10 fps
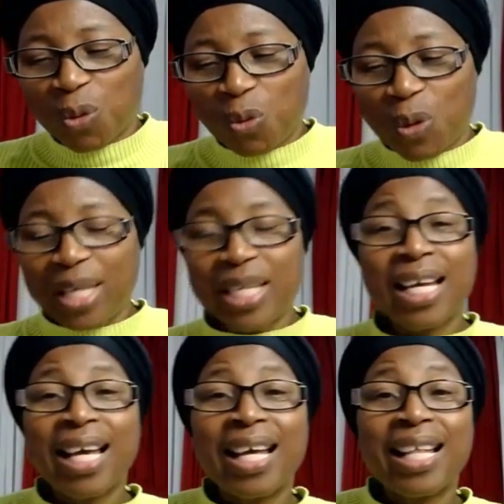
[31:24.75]
We,
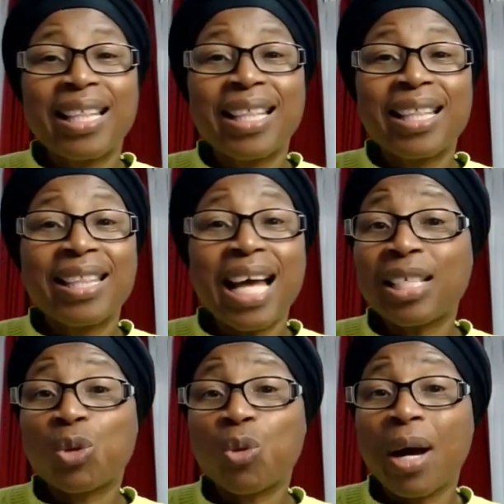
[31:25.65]
that
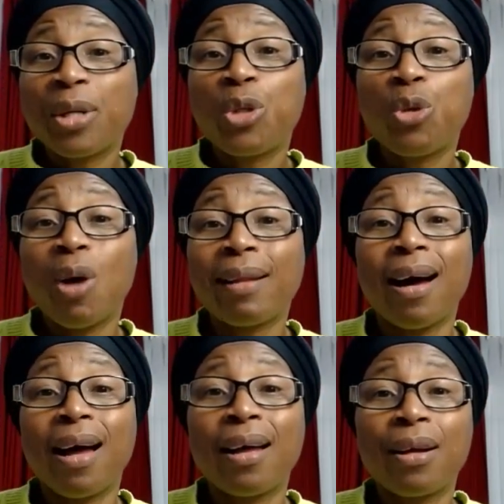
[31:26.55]
is why you and
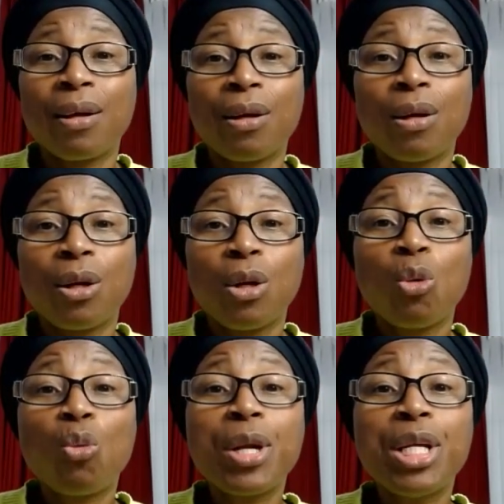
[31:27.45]
I,
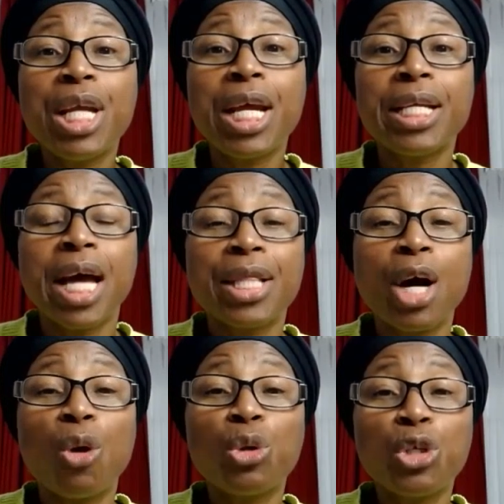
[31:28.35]
we need
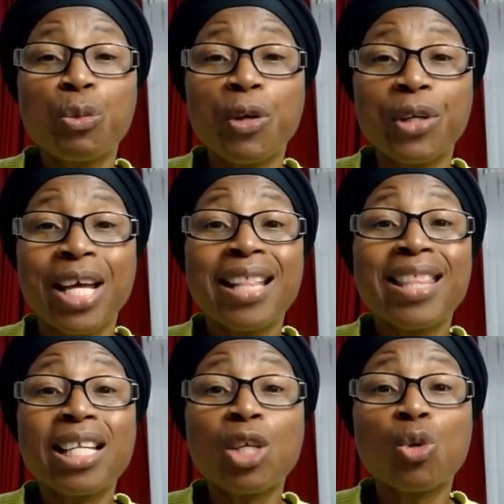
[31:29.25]
the Holy Spirit.
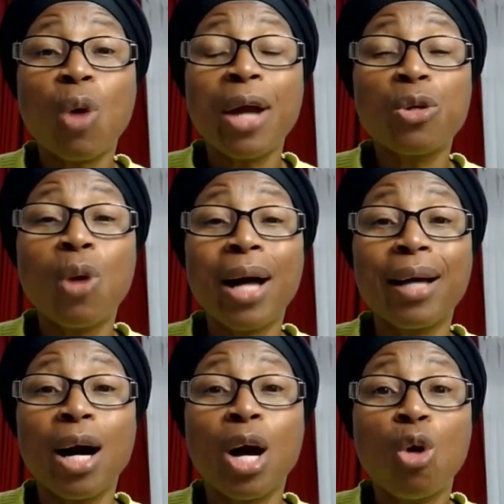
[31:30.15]
That is why you and
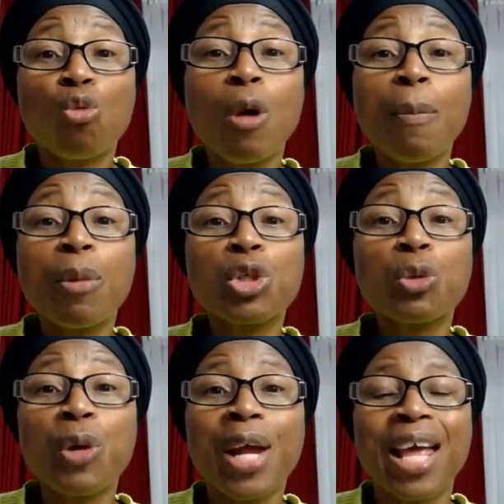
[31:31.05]
I, we
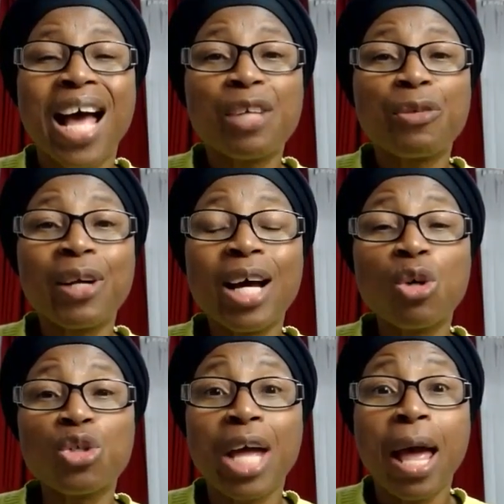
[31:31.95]
must pray. As Father
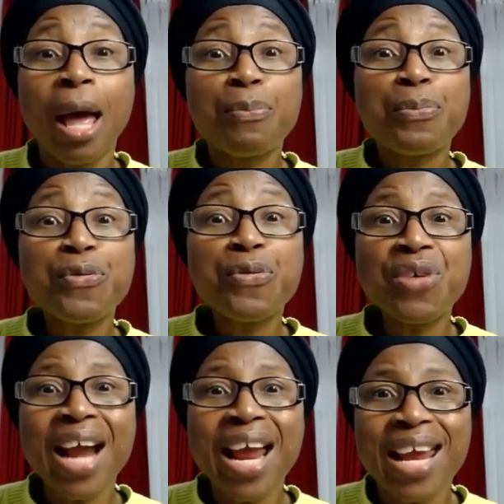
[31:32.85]
God said,
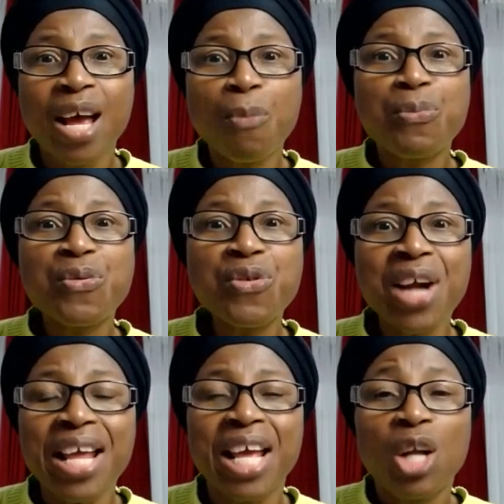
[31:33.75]
pray,
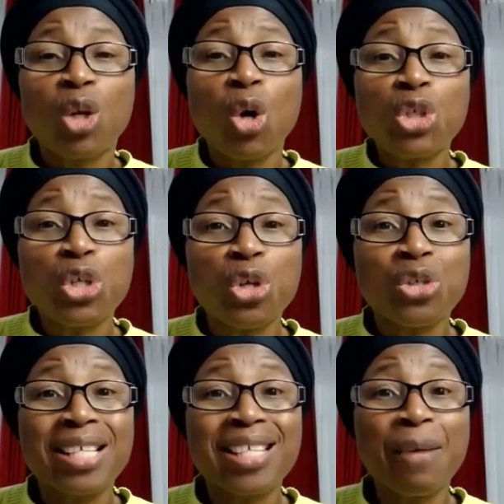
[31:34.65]
pray. Lord Jesus
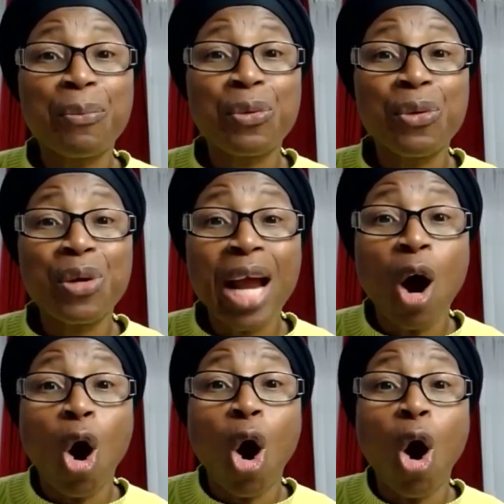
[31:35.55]
Christ said, pray.
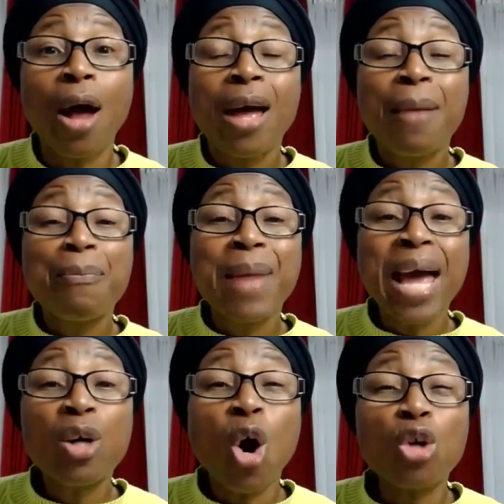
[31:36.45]
All,
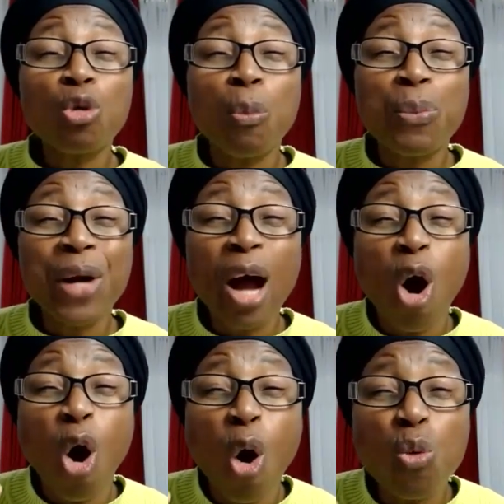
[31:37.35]
men ought to pray
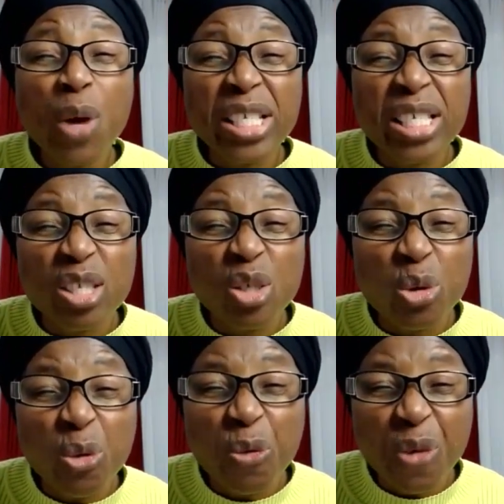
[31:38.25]
always,
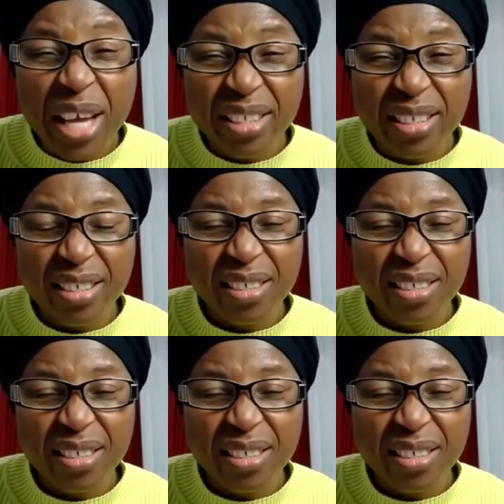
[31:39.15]
not to faint.